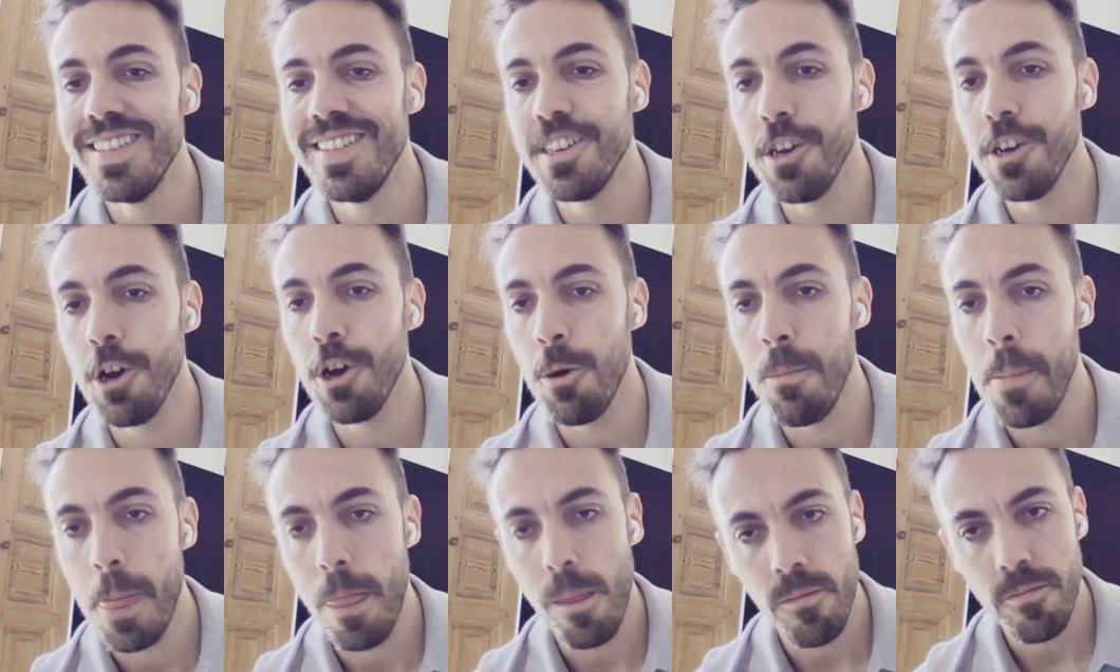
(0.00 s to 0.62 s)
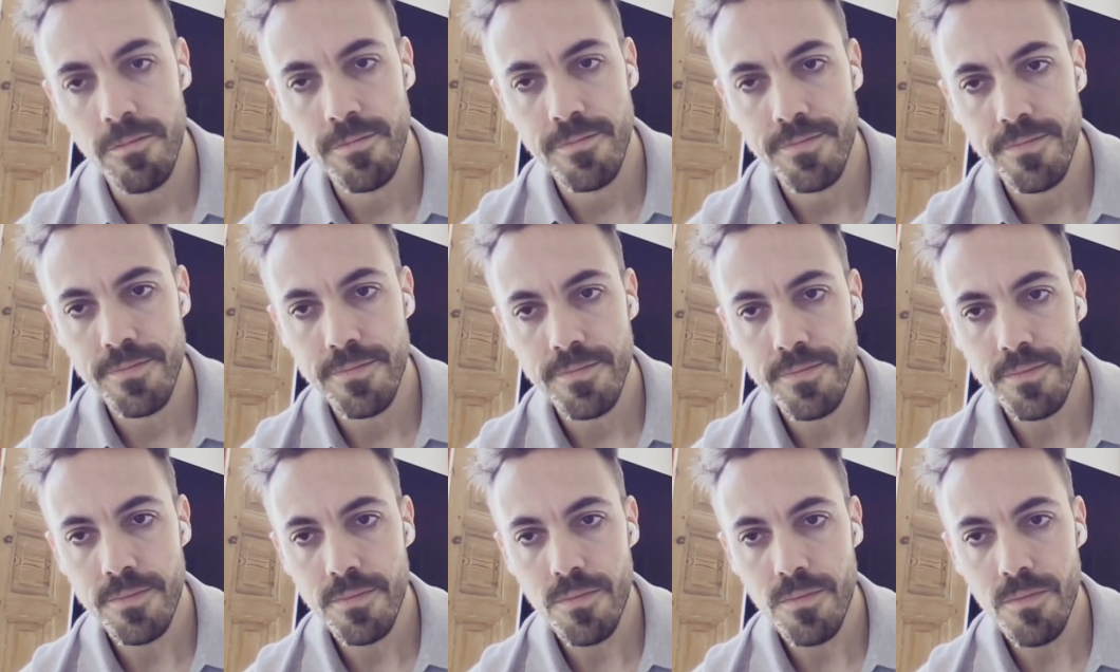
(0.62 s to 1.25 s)
So
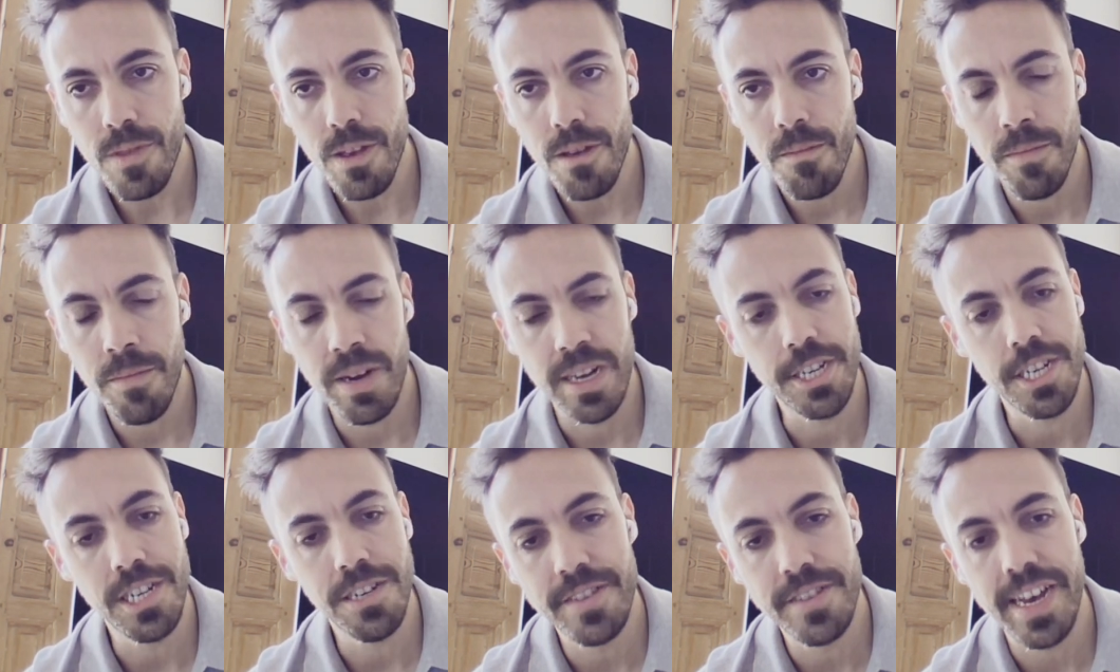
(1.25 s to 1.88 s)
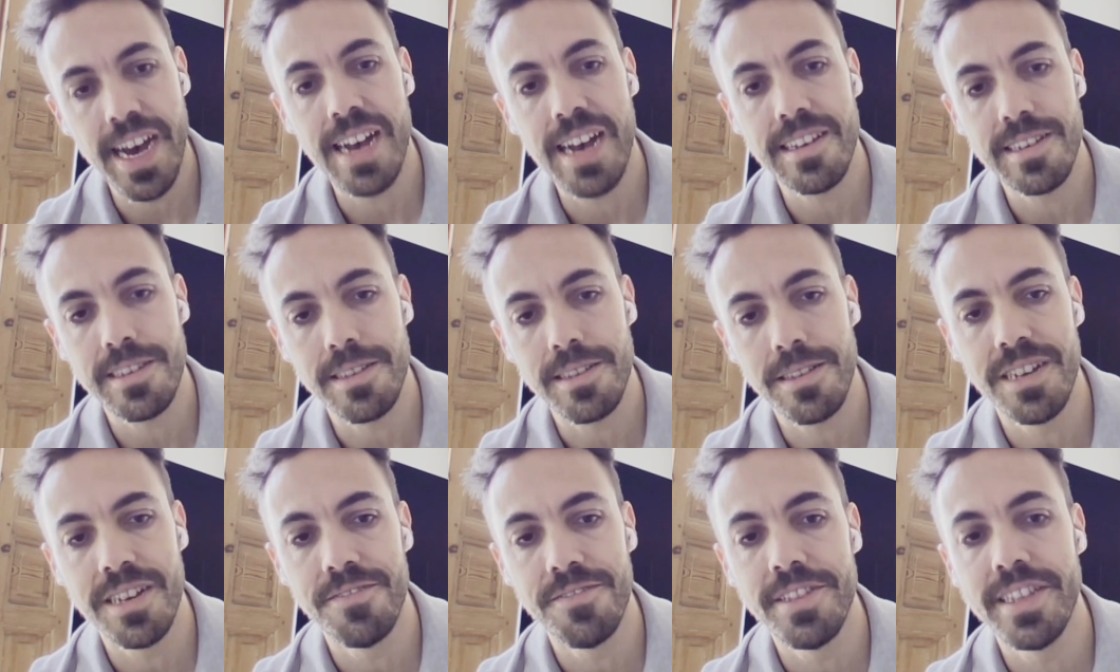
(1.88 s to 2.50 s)
my chief task
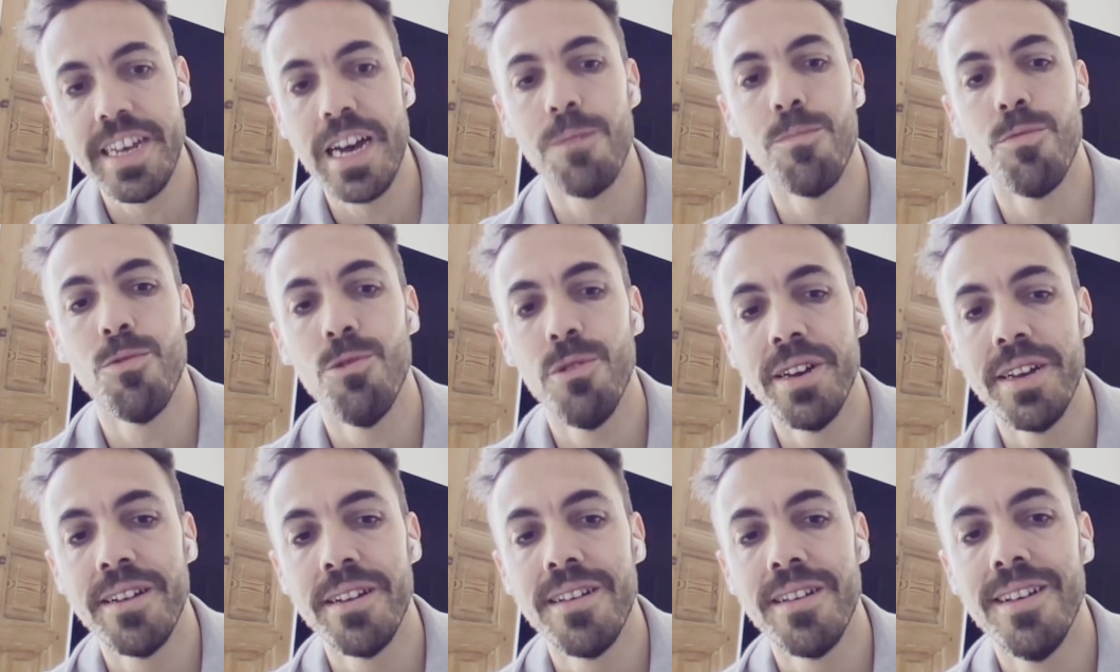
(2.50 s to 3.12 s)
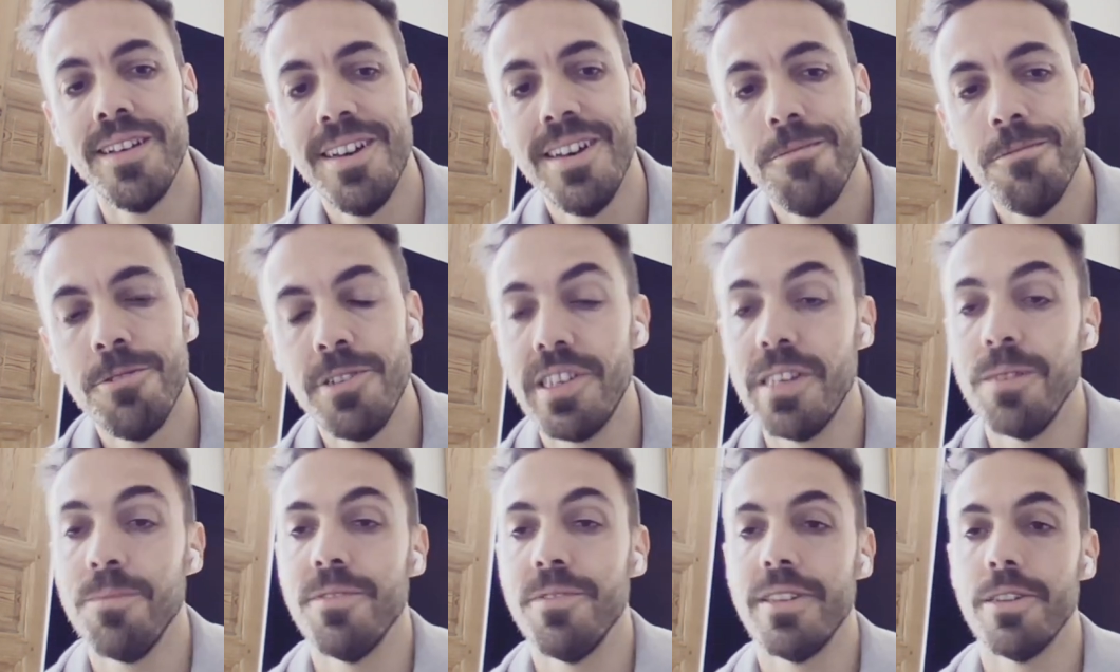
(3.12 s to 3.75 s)
in life at that point
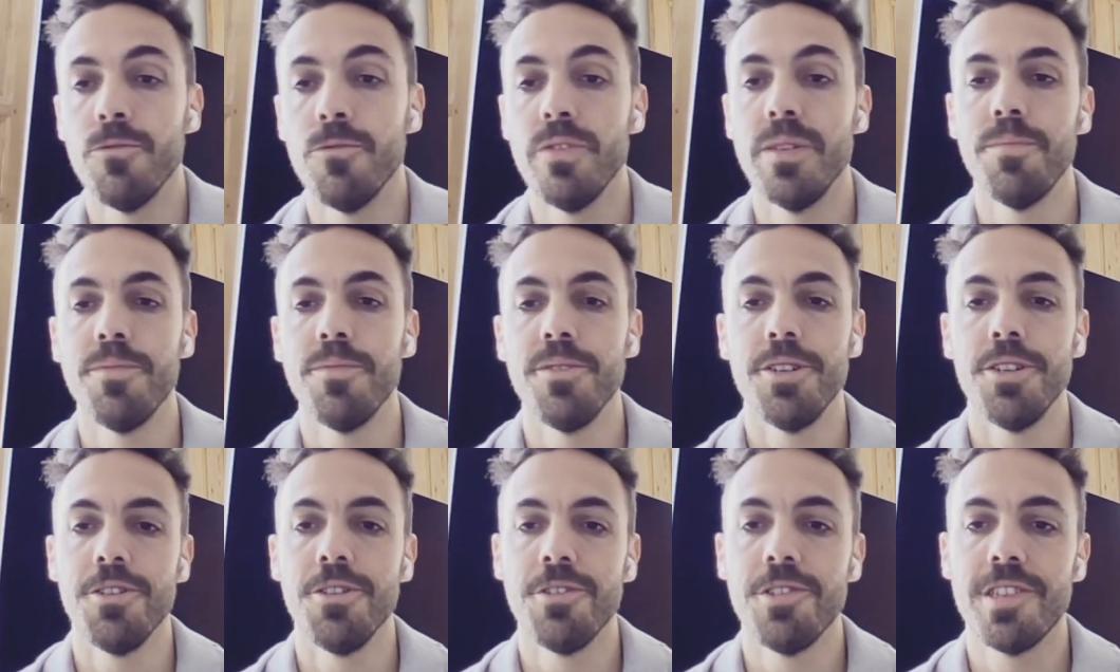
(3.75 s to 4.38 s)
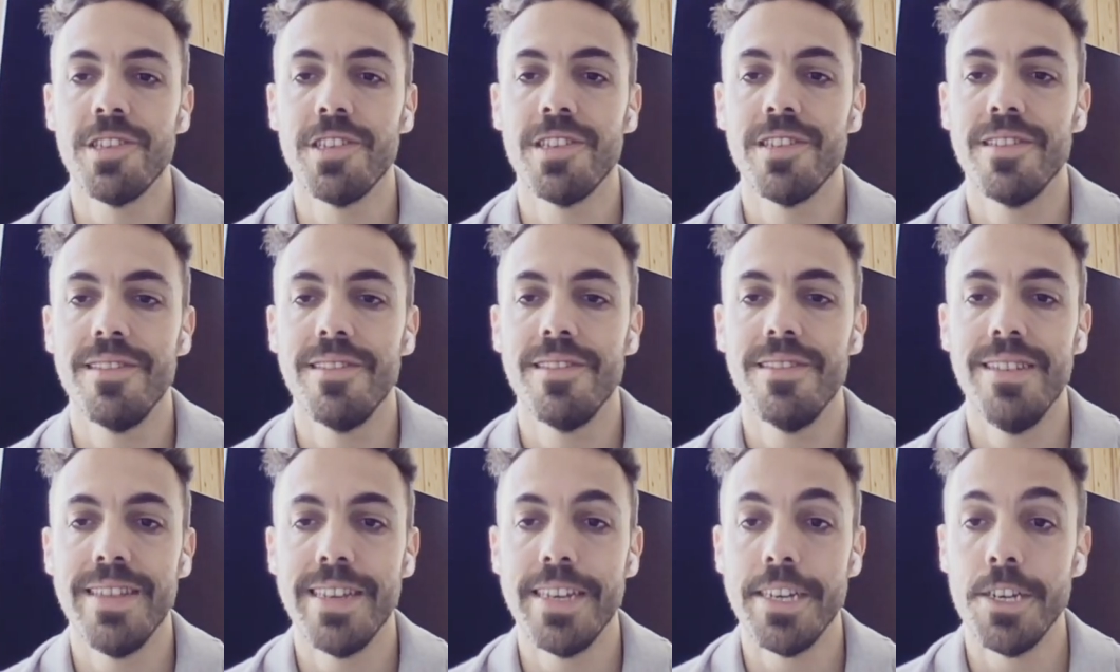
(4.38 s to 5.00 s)
was simply to reproduce
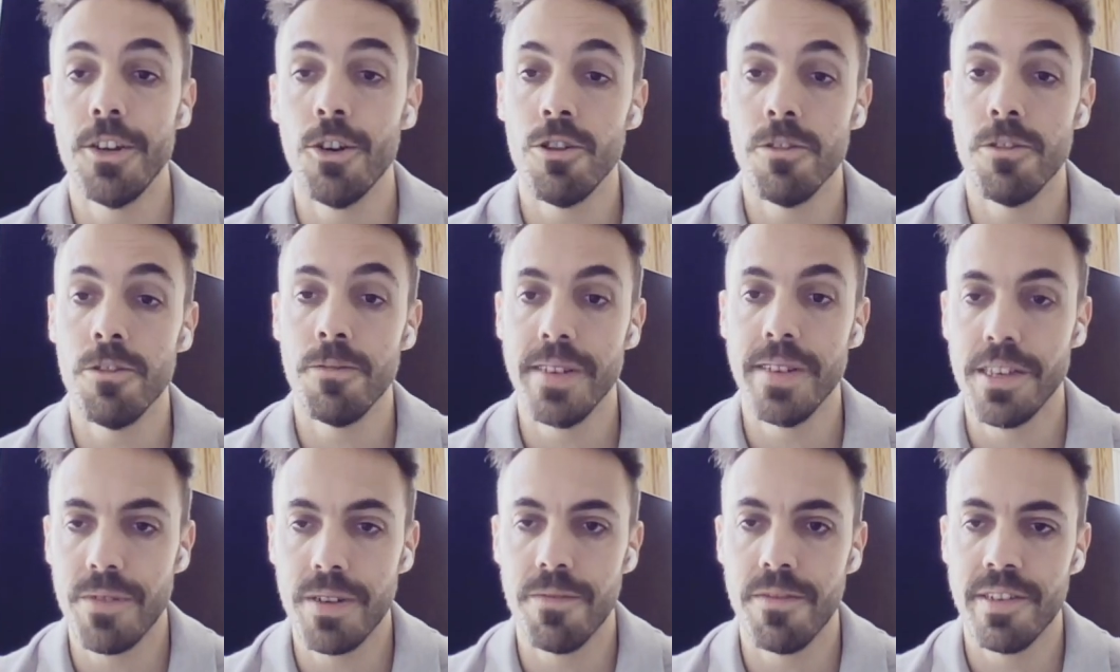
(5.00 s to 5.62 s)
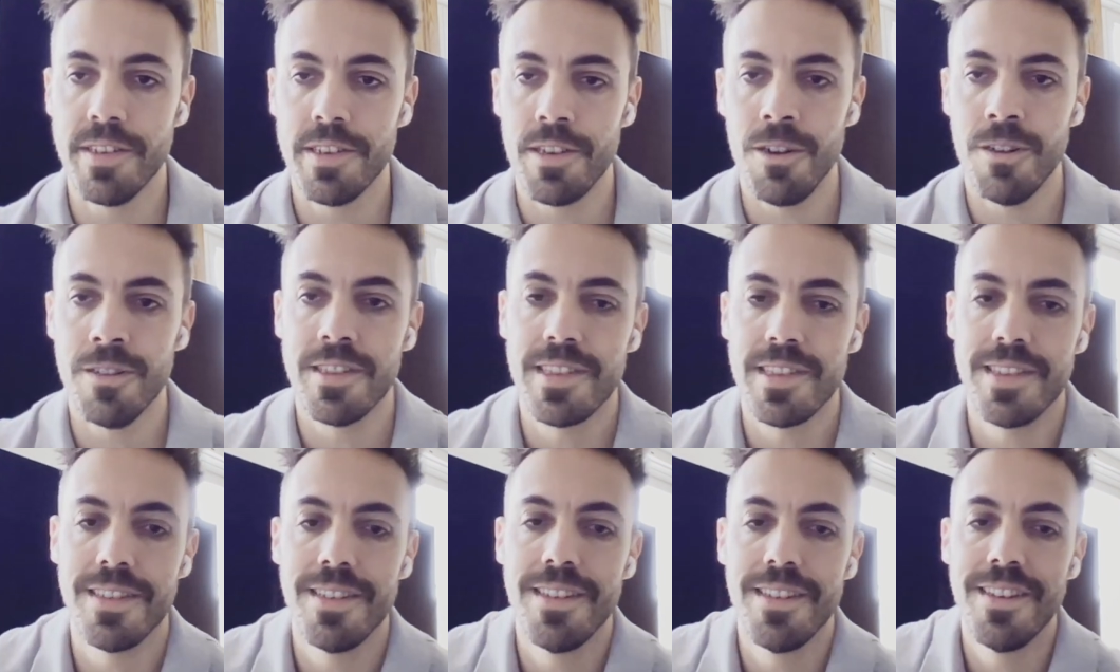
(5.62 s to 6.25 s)
the YOLO v3
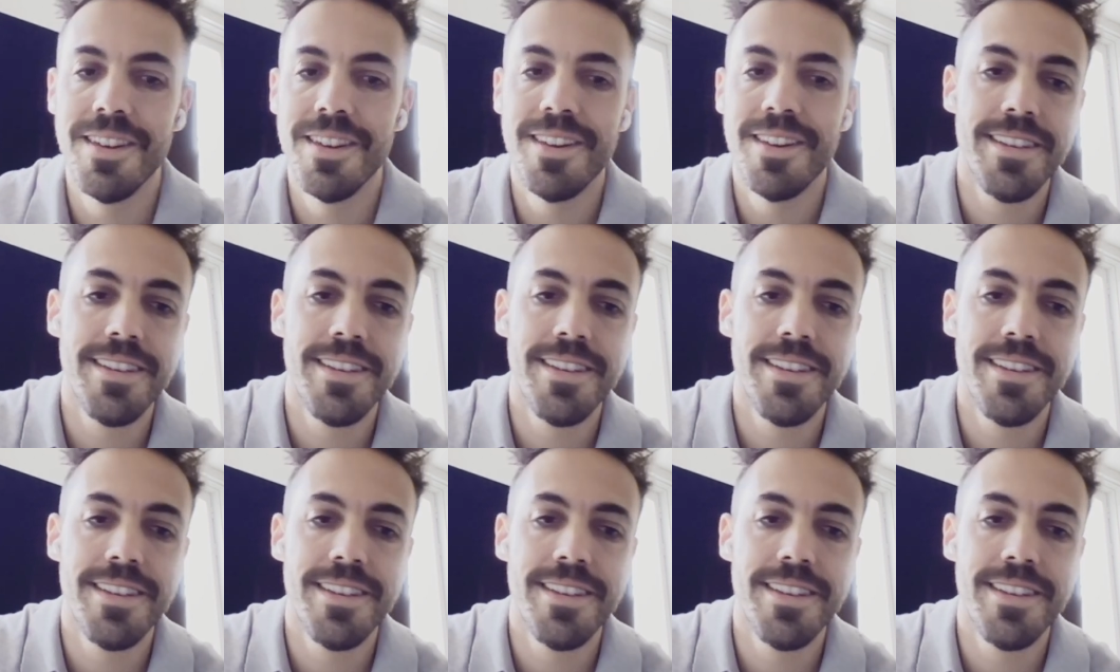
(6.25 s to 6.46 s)
results